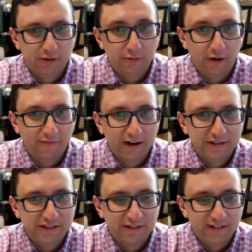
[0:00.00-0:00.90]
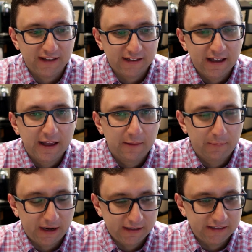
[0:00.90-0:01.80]
with coronavirus and everything,
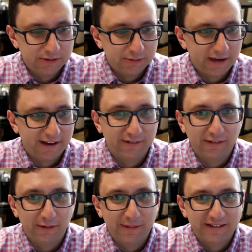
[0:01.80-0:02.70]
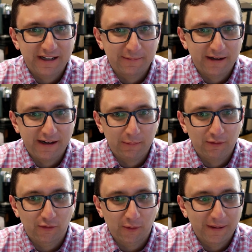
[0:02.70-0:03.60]
but I do have a little bit of time right
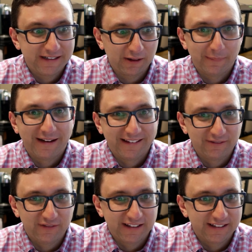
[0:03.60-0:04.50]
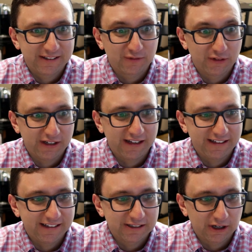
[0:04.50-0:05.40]
now before my telemedicine visits for the
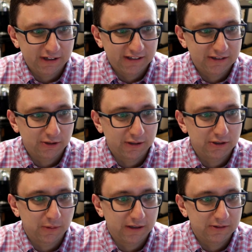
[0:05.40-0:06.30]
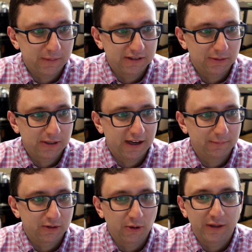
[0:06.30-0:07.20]
day get started. And so I just wanted to spend some
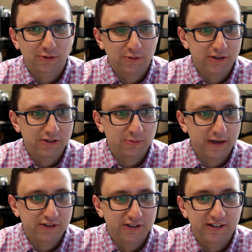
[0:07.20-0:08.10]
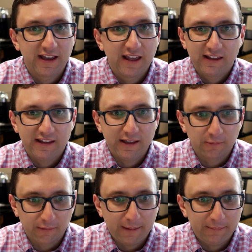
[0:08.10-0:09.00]
time going through these questions
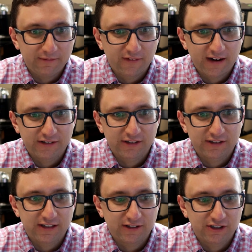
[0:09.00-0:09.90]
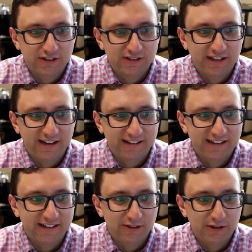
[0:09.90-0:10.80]
in rapid fire succession
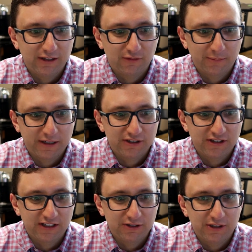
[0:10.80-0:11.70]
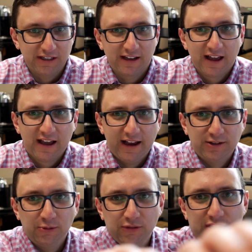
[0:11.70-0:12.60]
and getting you the information that you need.
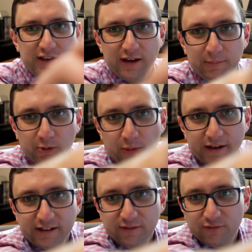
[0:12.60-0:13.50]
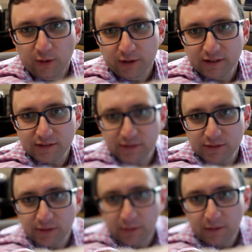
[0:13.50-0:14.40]
I don't think I'm quite in
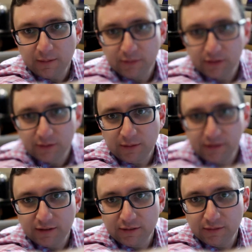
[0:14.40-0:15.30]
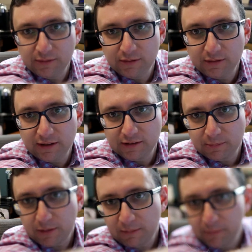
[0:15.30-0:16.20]
focus, so I'm just going to do
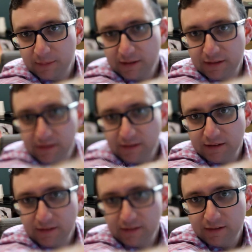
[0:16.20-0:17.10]
this probably.